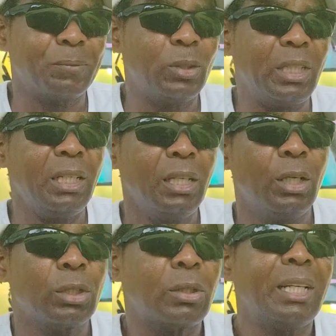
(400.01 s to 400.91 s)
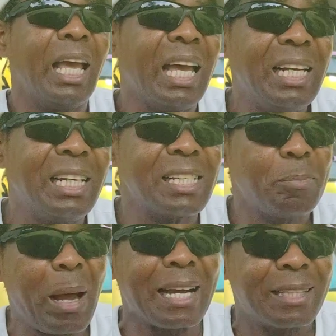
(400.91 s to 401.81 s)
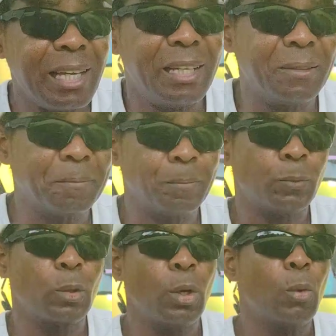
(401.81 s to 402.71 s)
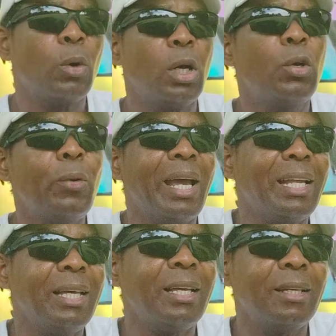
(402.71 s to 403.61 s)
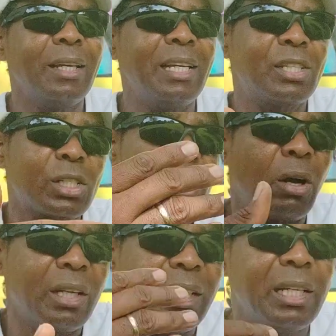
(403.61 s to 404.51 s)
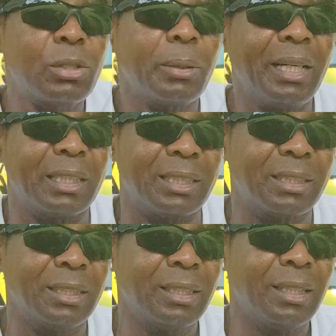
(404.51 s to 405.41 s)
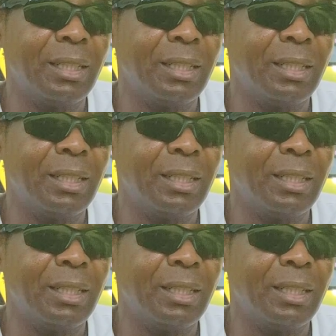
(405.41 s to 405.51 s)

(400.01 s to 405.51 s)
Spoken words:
You see? So the elders back then were already installing into us